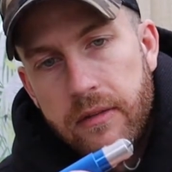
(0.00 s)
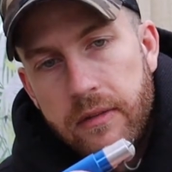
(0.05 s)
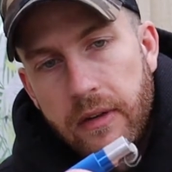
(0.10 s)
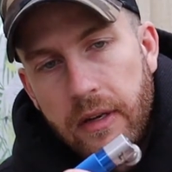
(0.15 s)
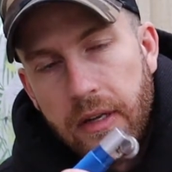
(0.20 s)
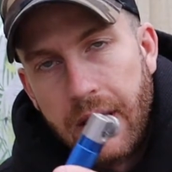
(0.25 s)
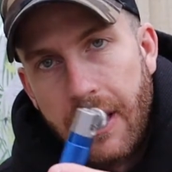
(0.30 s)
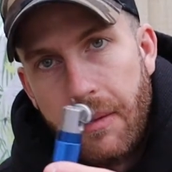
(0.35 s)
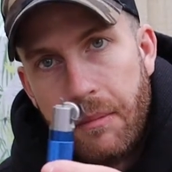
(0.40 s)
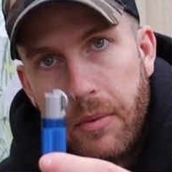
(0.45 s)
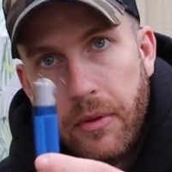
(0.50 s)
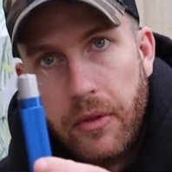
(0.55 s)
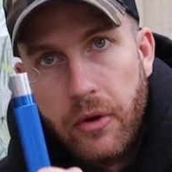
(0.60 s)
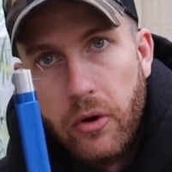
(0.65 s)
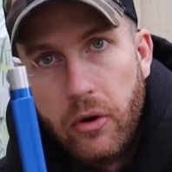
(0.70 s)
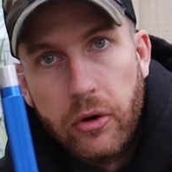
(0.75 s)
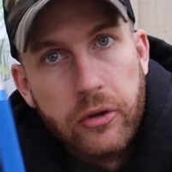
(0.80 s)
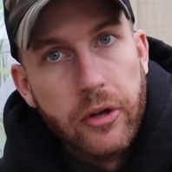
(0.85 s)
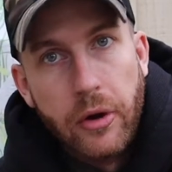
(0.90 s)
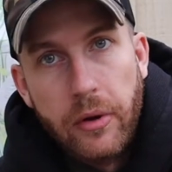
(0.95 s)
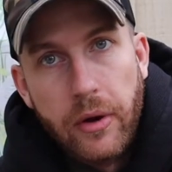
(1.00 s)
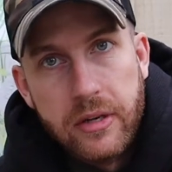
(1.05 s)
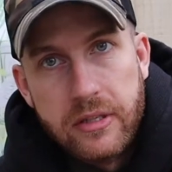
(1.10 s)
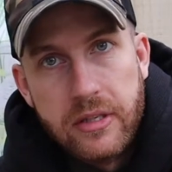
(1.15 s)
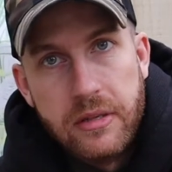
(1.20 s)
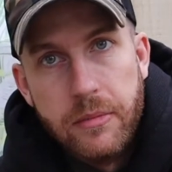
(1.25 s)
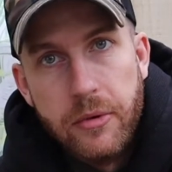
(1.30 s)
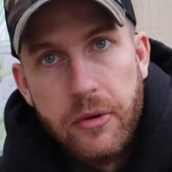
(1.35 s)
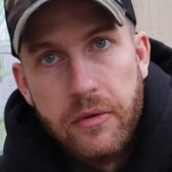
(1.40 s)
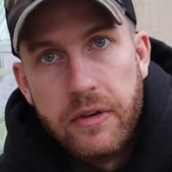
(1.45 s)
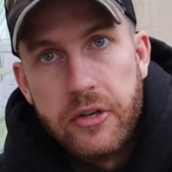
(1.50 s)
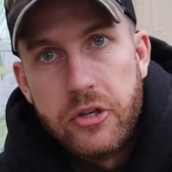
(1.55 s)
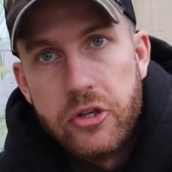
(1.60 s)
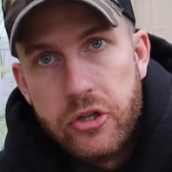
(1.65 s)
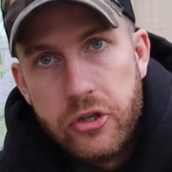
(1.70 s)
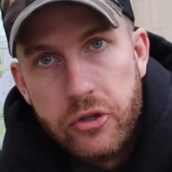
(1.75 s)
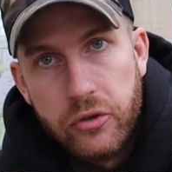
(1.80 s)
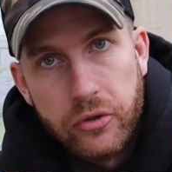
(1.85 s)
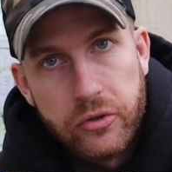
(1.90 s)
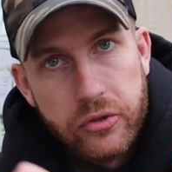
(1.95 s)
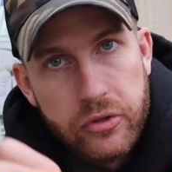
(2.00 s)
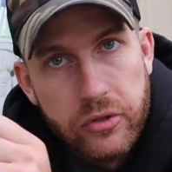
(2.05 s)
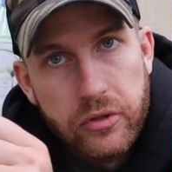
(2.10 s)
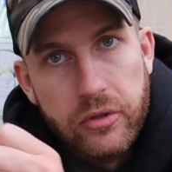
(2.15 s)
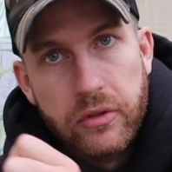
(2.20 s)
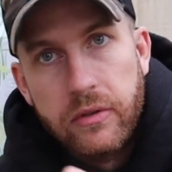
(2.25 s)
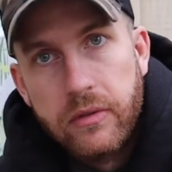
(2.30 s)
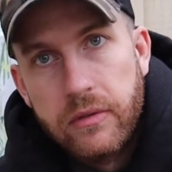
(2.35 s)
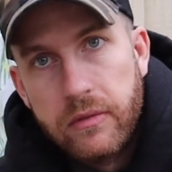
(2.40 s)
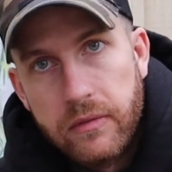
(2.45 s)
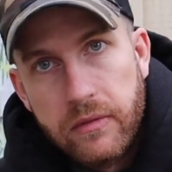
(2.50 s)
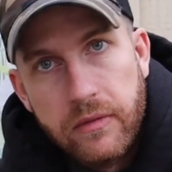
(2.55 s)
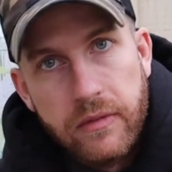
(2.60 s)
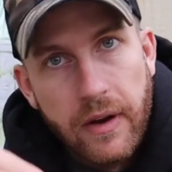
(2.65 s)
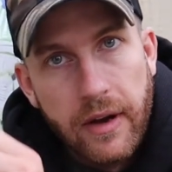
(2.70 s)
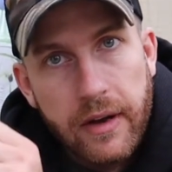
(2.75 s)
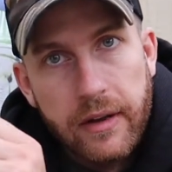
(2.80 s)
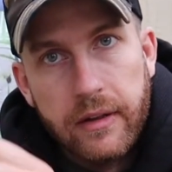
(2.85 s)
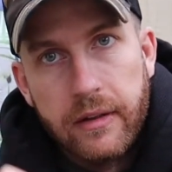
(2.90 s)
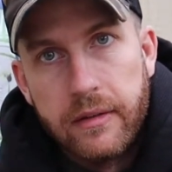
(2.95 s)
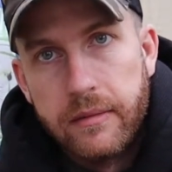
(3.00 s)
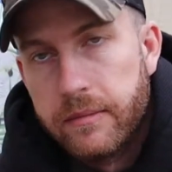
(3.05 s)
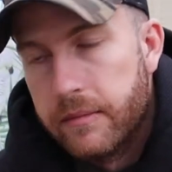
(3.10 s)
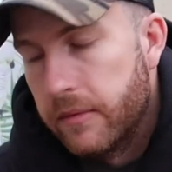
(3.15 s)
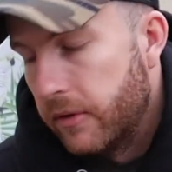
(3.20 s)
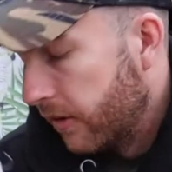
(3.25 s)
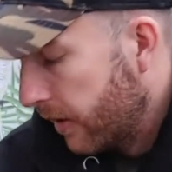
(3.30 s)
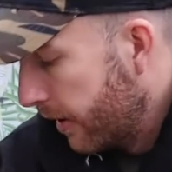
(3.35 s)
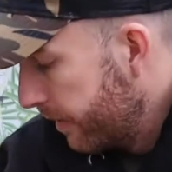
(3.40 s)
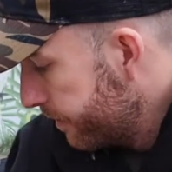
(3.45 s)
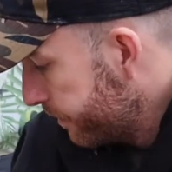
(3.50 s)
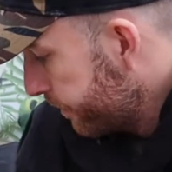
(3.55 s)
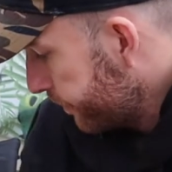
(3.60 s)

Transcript: clamp and the hook don't actually move, it's just file. Alright.